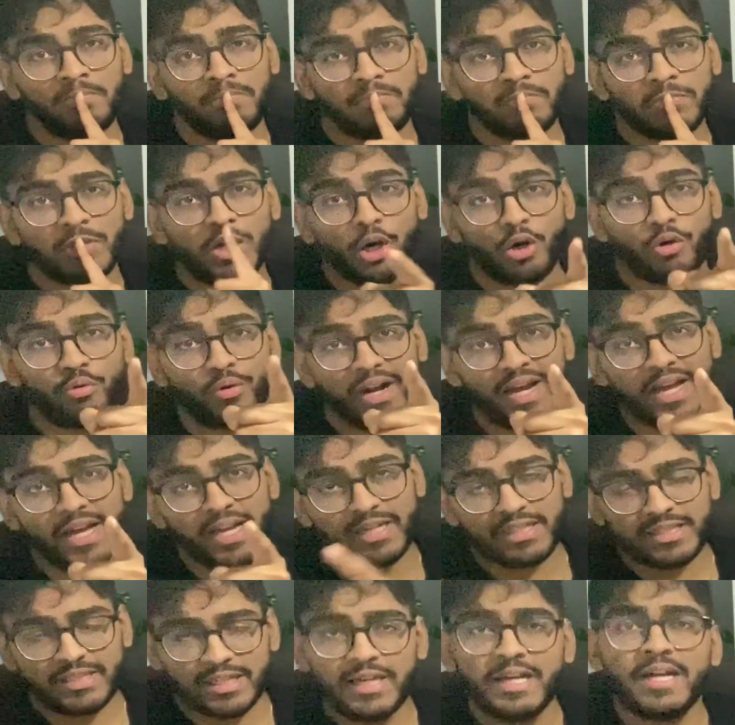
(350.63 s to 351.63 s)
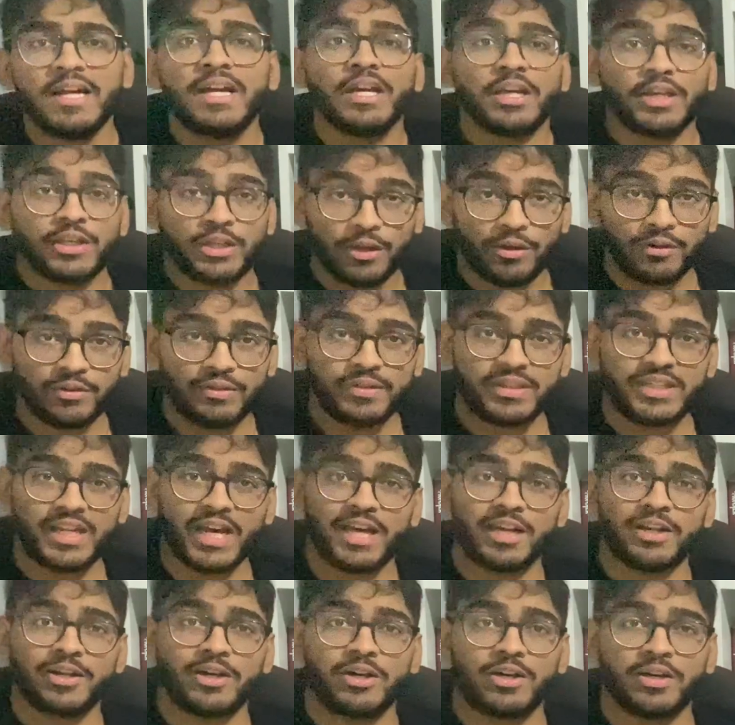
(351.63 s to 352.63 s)
Correct. You're
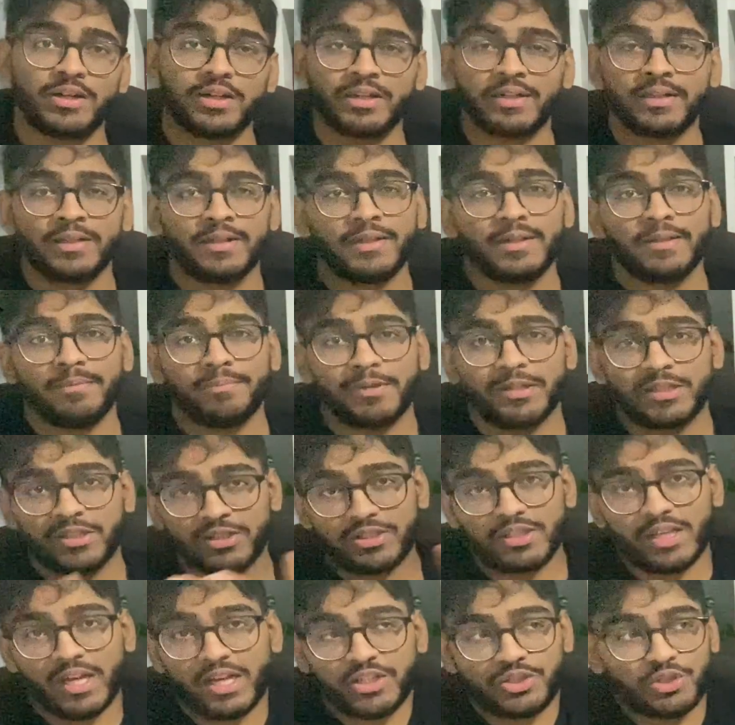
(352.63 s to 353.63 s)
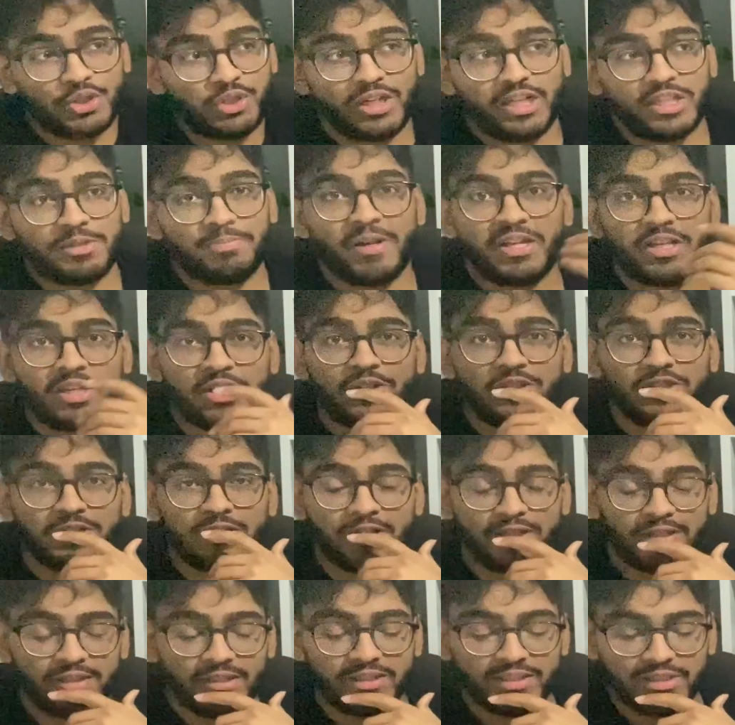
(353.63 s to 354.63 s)
dead on, because I should expect you to
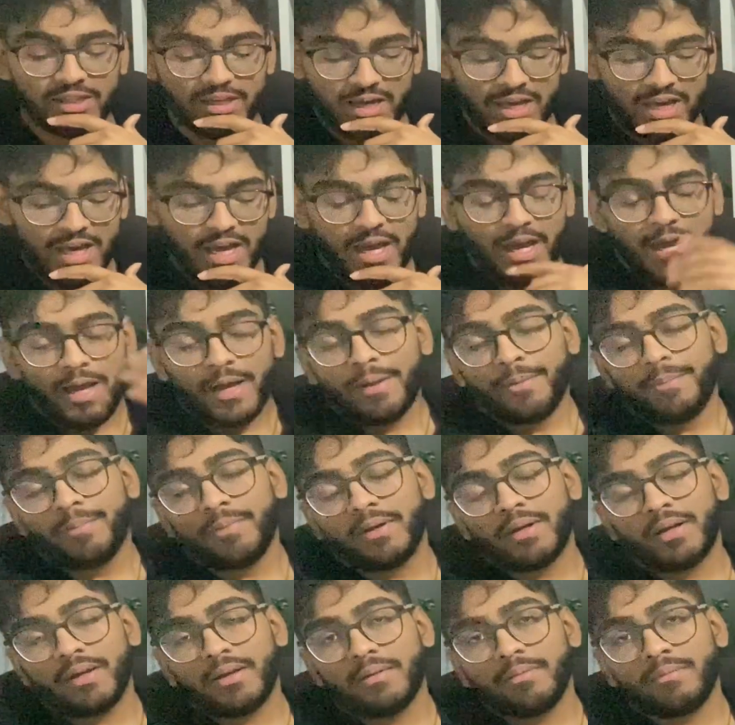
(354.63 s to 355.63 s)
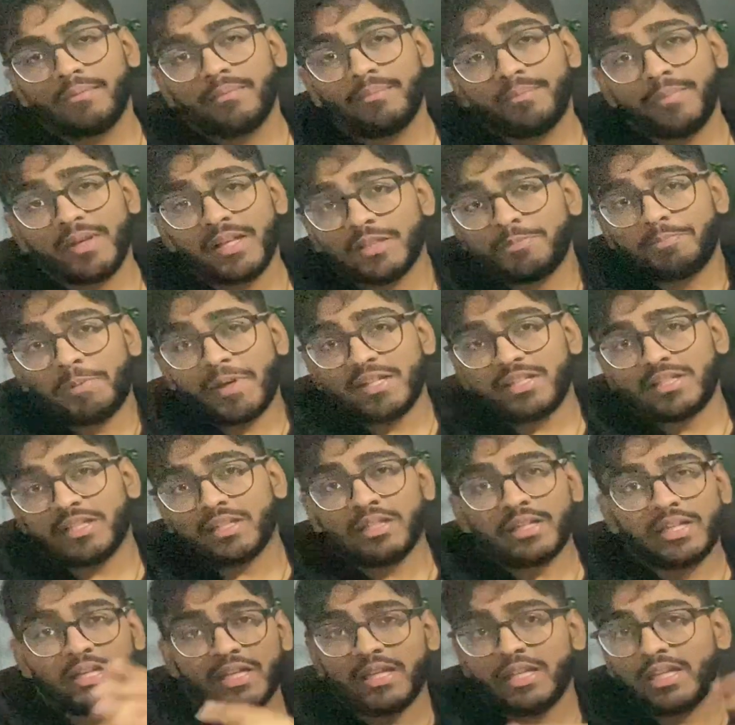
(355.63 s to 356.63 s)
know this. It's
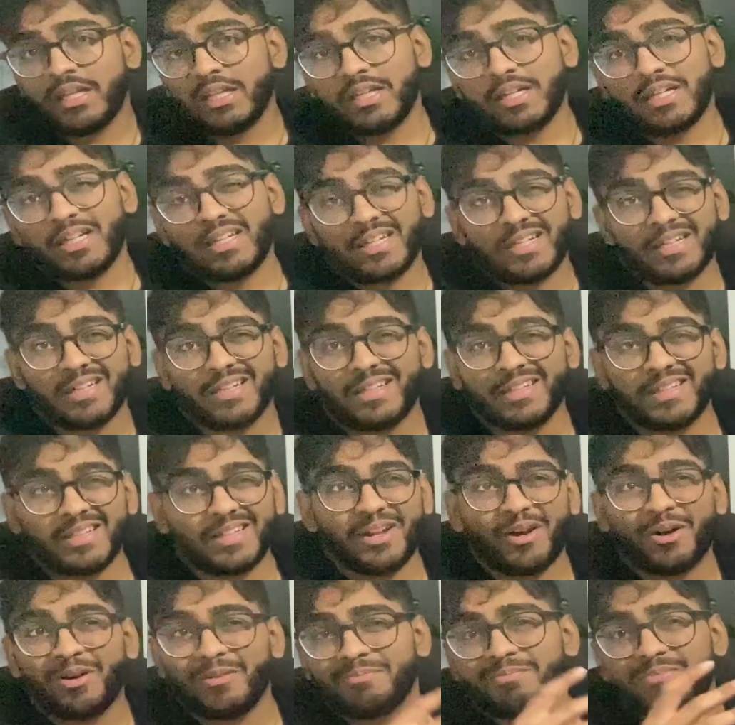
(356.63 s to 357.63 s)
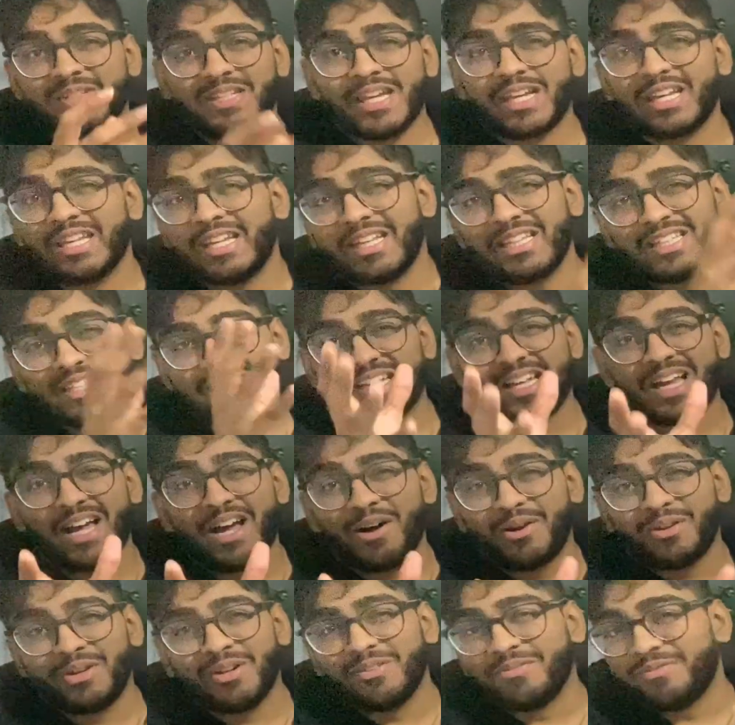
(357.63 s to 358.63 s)
basically, you know, not taking into
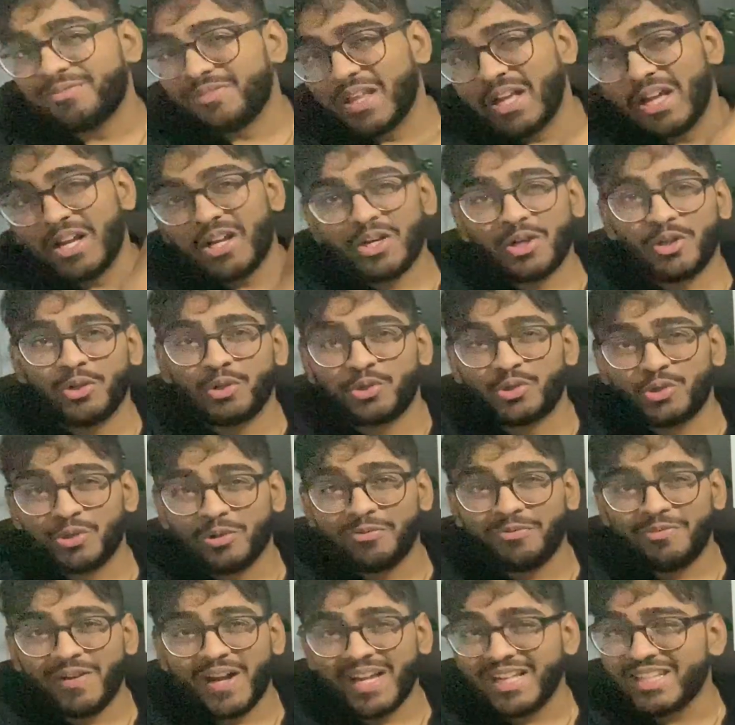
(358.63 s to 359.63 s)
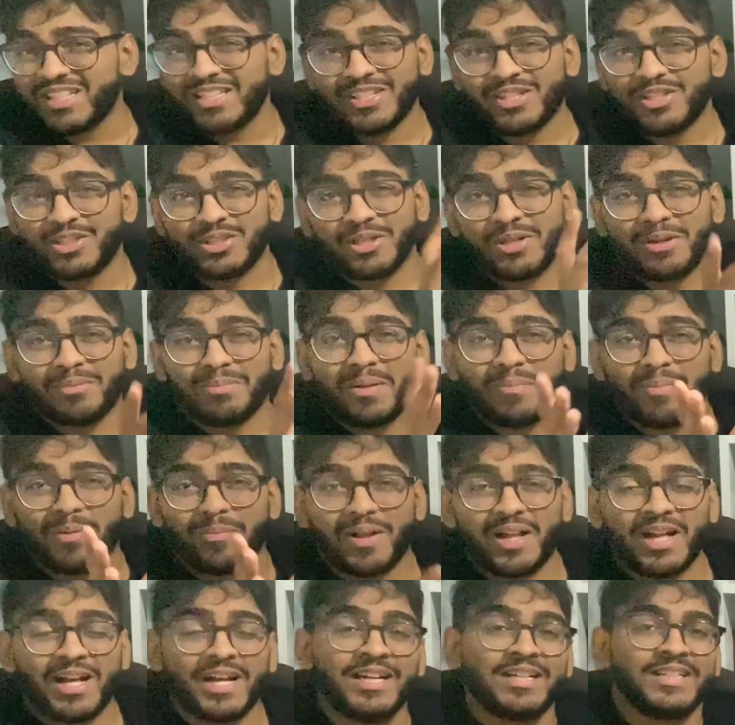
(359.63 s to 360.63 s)
account of the cultural factors or blah, blah,
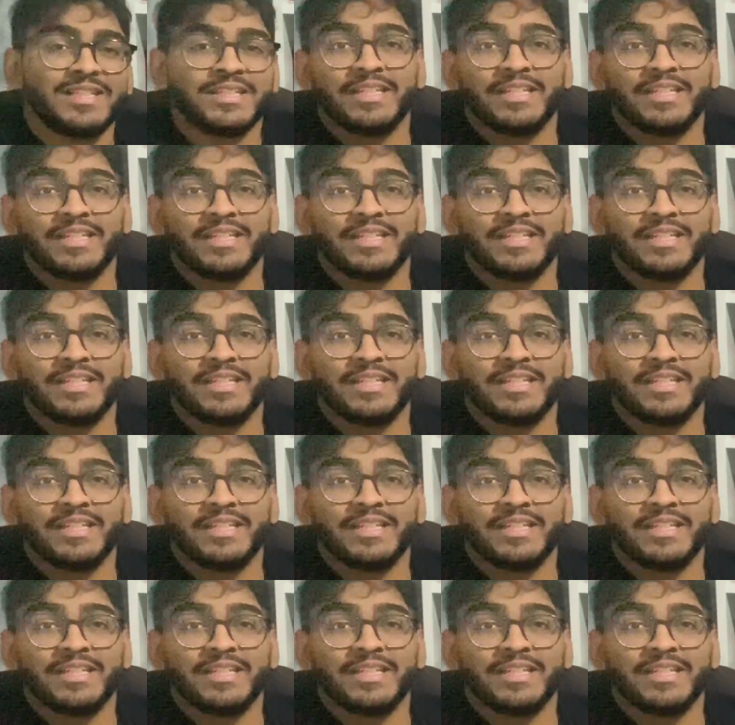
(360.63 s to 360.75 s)
blah.